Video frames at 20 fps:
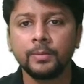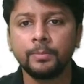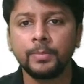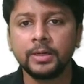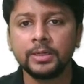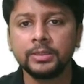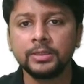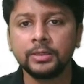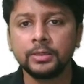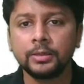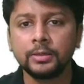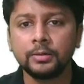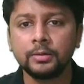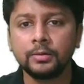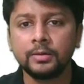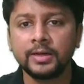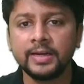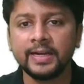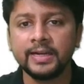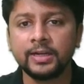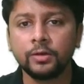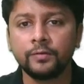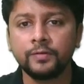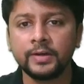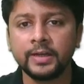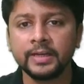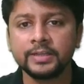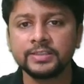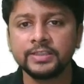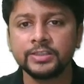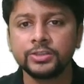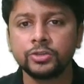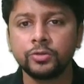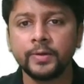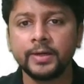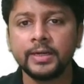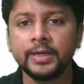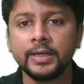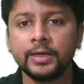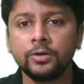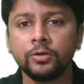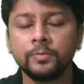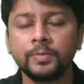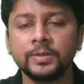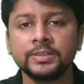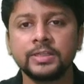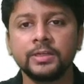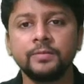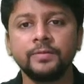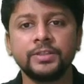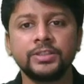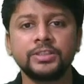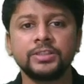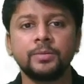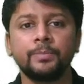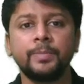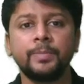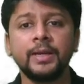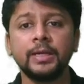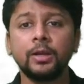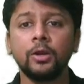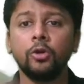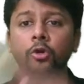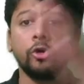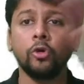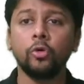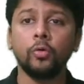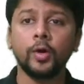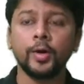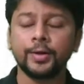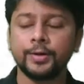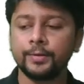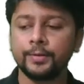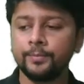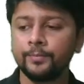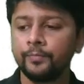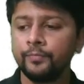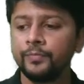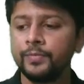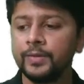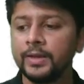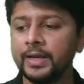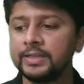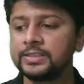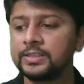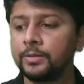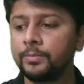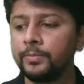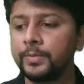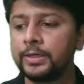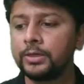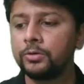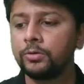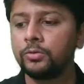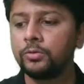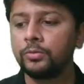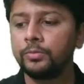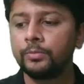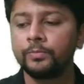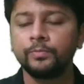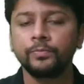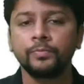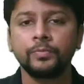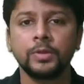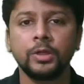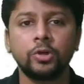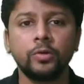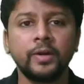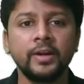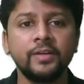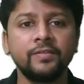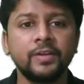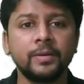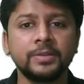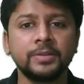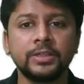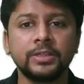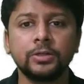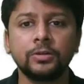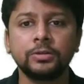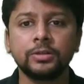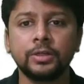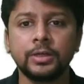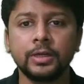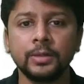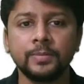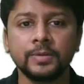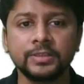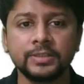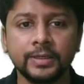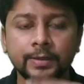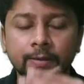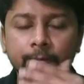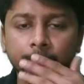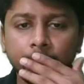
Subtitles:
but the rate of tax is 22%, which is a bit lower as compared to 25% or 30%.